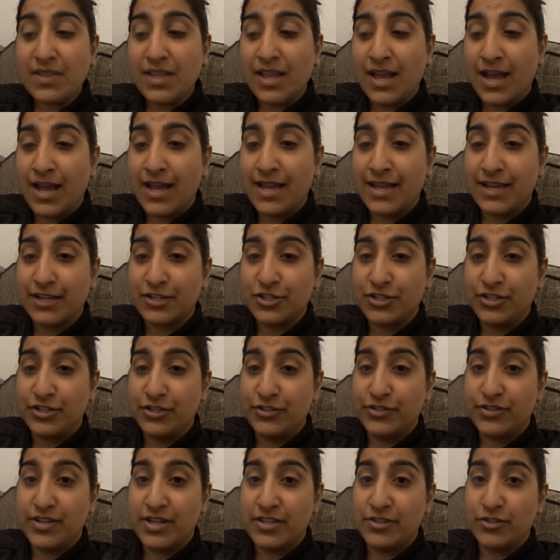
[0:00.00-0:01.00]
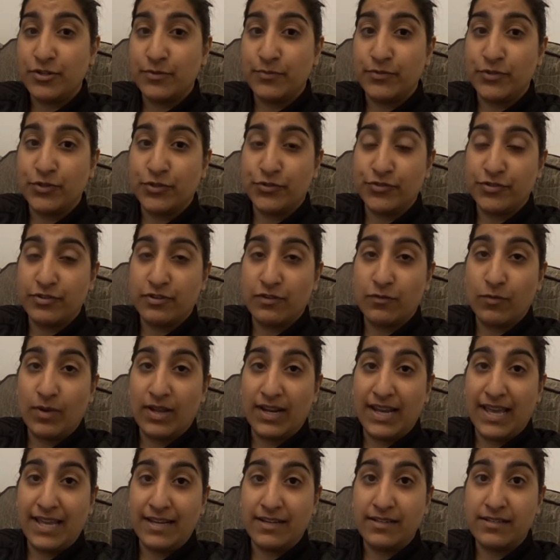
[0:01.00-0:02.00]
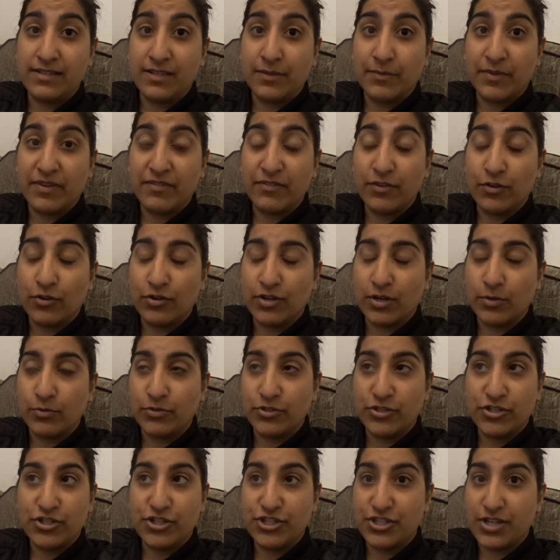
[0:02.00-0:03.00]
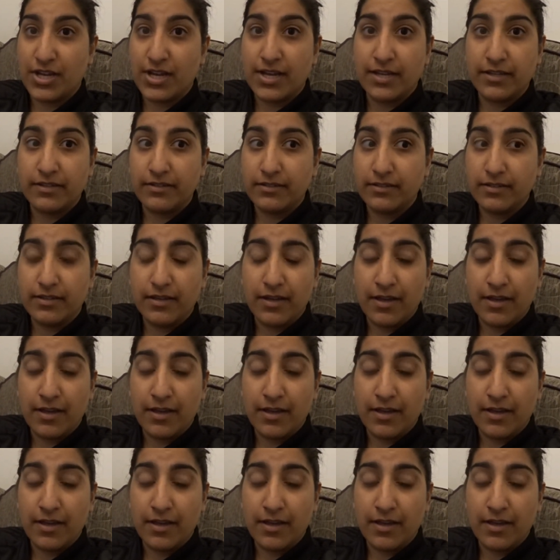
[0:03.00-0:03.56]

I actually ended up dozing off while editing my vlog. I was just shattered.